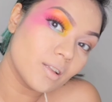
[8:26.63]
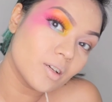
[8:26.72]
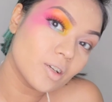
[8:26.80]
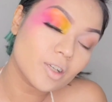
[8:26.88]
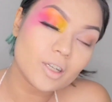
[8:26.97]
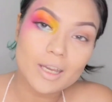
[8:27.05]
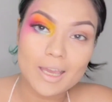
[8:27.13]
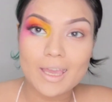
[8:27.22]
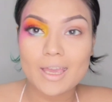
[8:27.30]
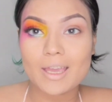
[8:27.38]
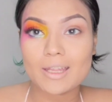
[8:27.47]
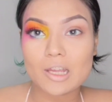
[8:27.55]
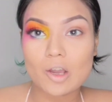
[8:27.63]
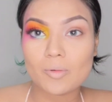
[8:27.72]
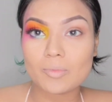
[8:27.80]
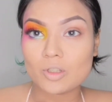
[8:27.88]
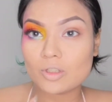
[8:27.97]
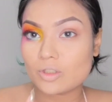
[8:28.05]
look, and now
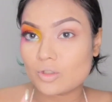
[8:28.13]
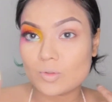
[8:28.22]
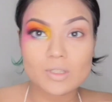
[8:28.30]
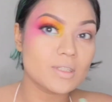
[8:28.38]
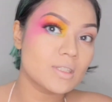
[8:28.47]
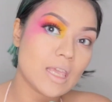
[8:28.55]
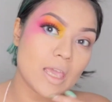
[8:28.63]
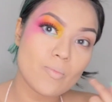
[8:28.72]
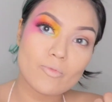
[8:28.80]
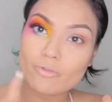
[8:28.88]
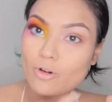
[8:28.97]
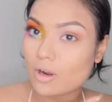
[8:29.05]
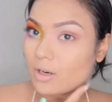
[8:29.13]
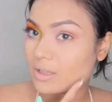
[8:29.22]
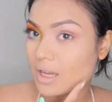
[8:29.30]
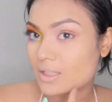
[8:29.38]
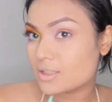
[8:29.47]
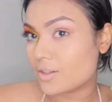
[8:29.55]
I'm going to do the same for
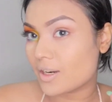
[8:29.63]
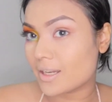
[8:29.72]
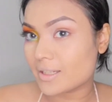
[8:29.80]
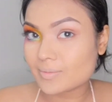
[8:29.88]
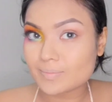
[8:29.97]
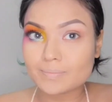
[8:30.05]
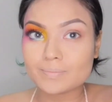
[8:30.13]
the other eye.